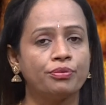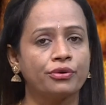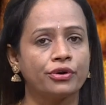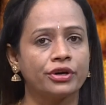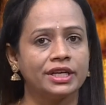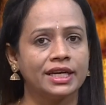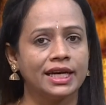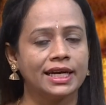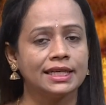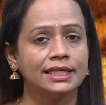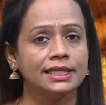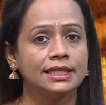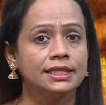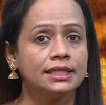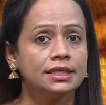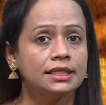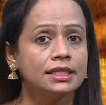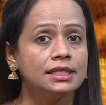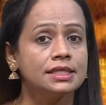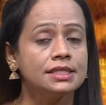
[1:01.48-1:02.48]
protect
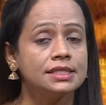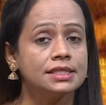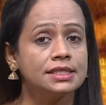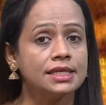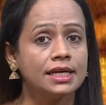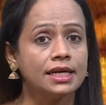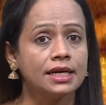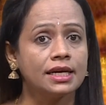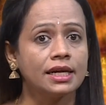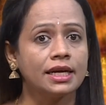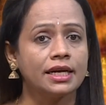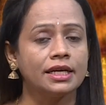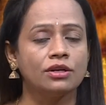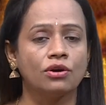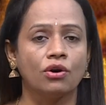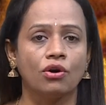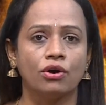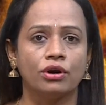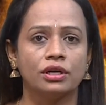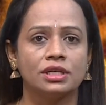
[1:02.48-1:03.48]
secret
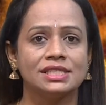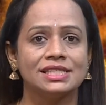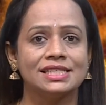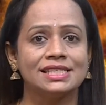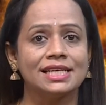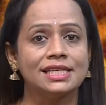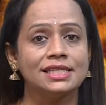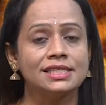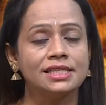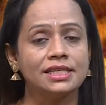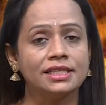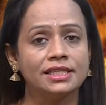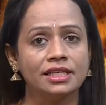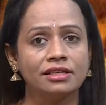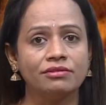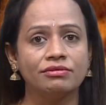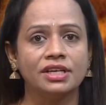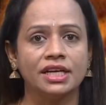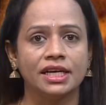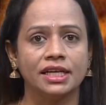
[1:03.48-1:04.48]
or
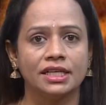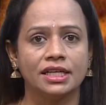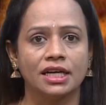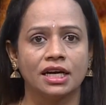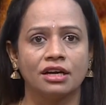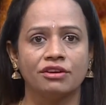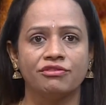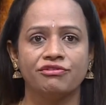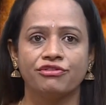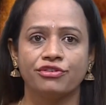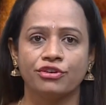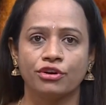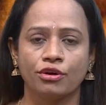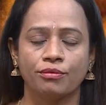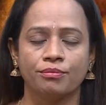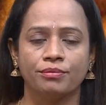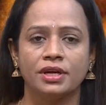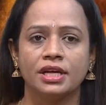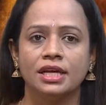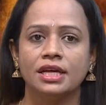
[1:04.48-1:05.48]
sensitive data
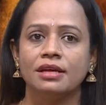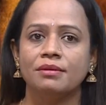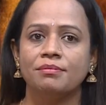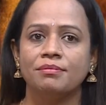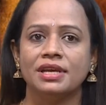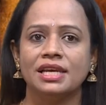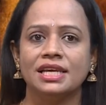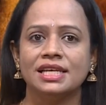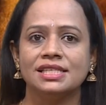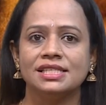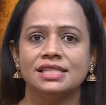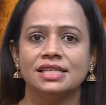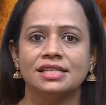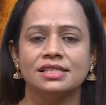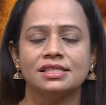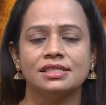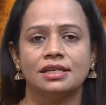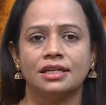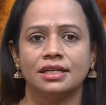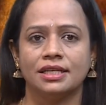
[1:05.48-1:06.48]
from
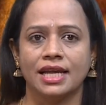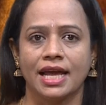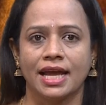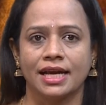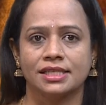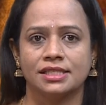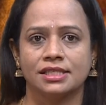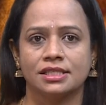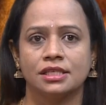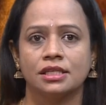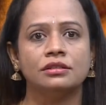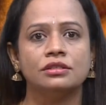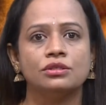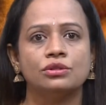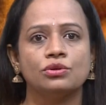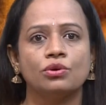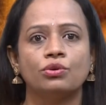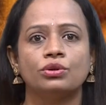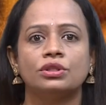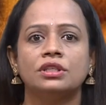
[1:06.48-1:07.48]
malicious attacks.
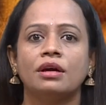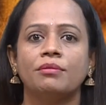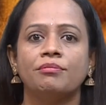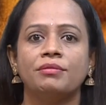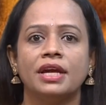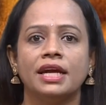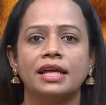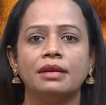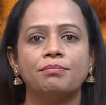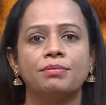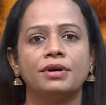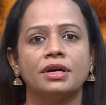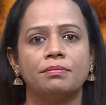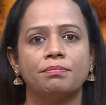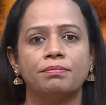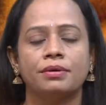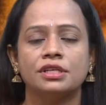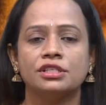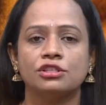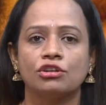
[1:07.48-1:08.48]
So, the main
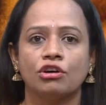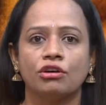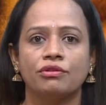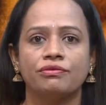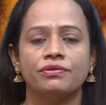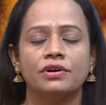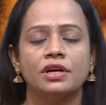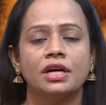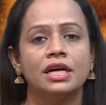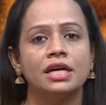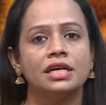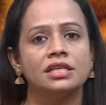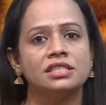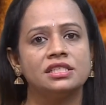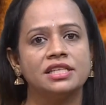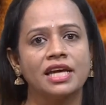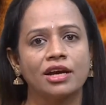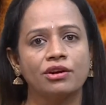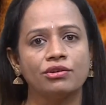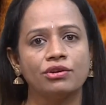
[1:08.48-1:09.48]
purpose of
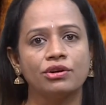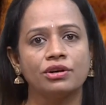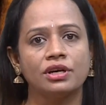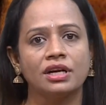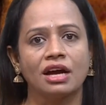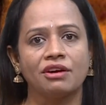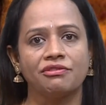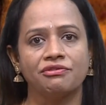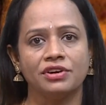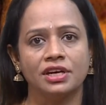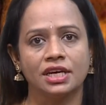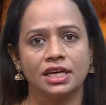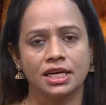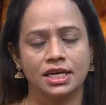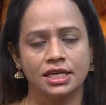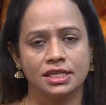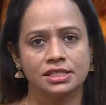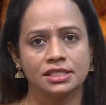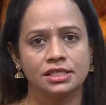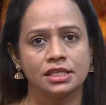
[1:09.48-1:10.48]

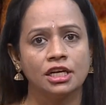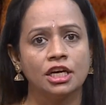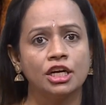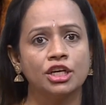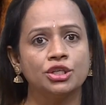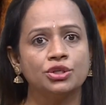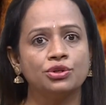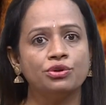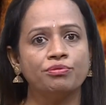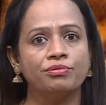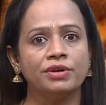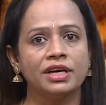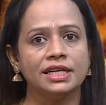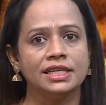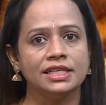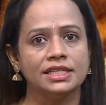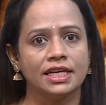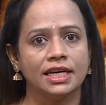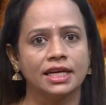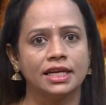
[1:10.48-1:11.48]
steganography is to
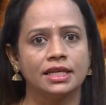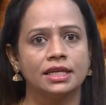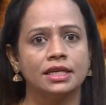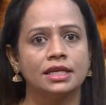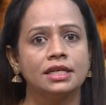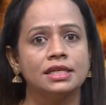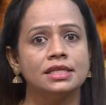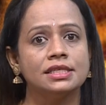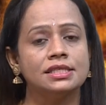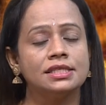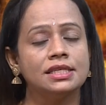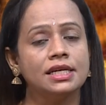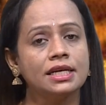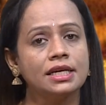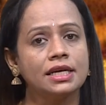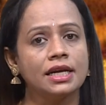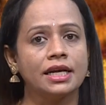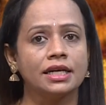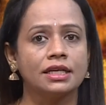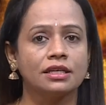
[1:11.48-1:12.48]
maintain
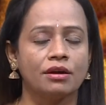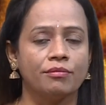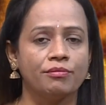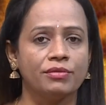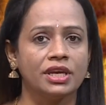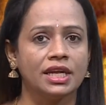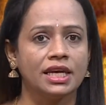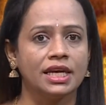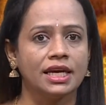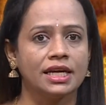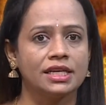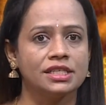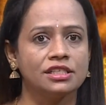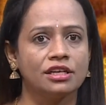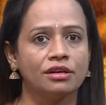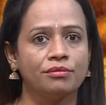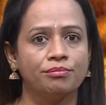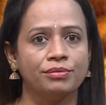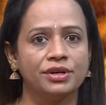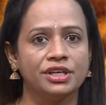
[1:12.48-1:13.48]
secret
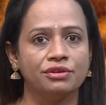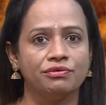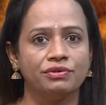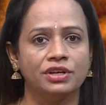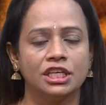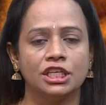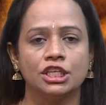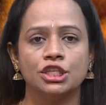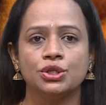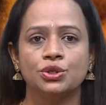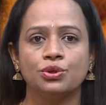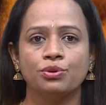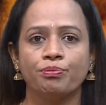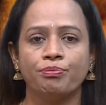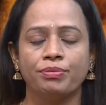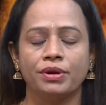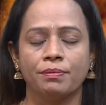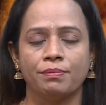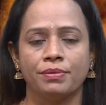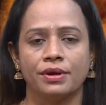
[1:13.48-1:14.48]
communication between two
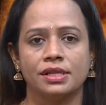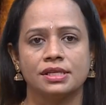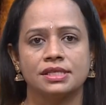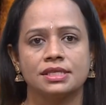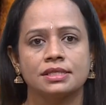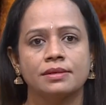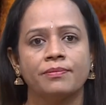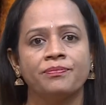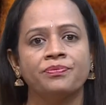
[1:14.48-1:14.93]
peoples.